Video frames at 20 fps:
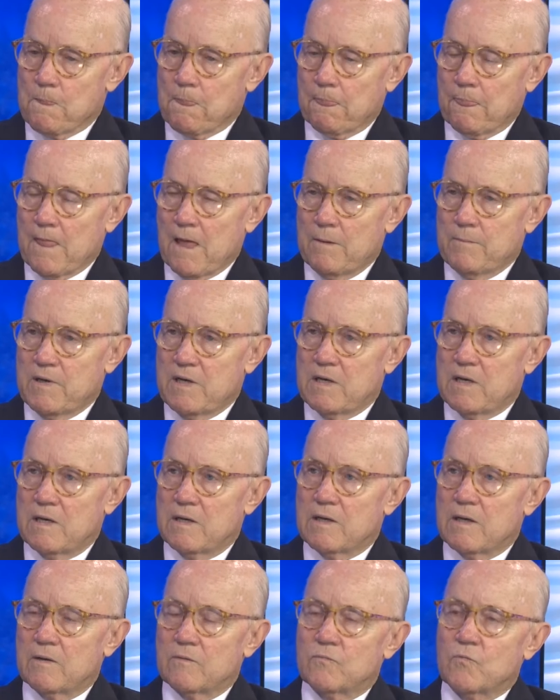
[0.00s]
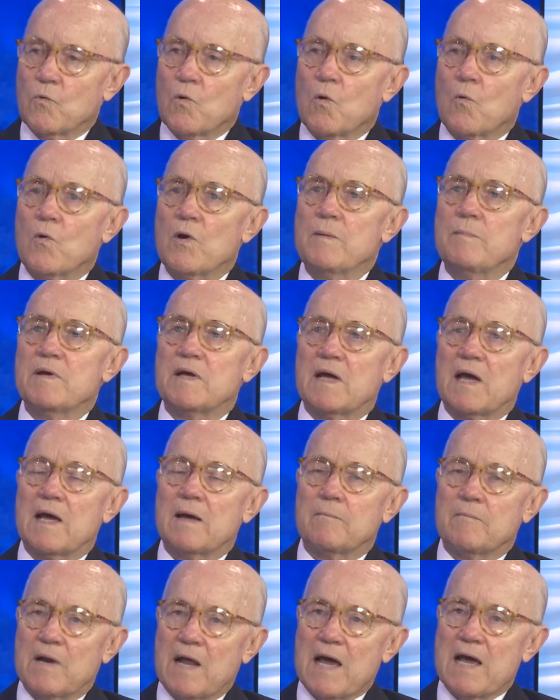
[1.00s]
I mean, and uh, we
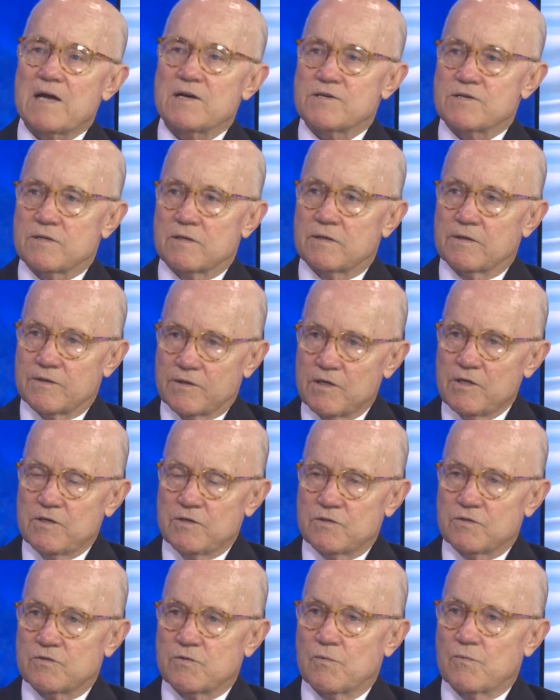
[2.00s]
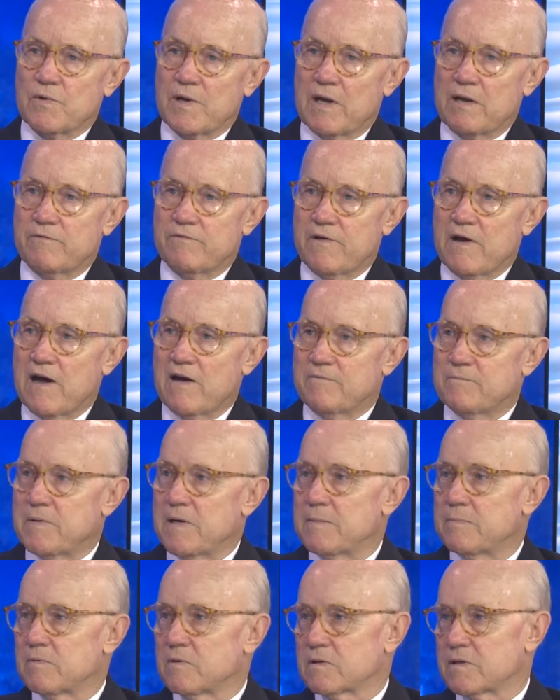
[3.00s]
became national news when we had five
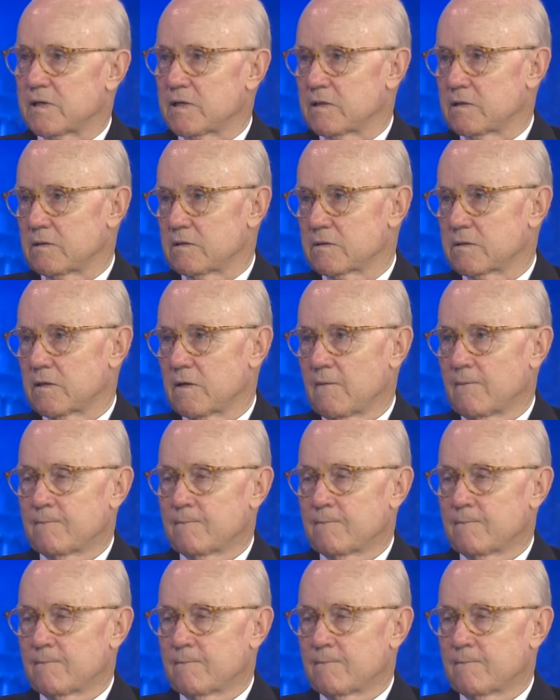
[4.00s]
people killed.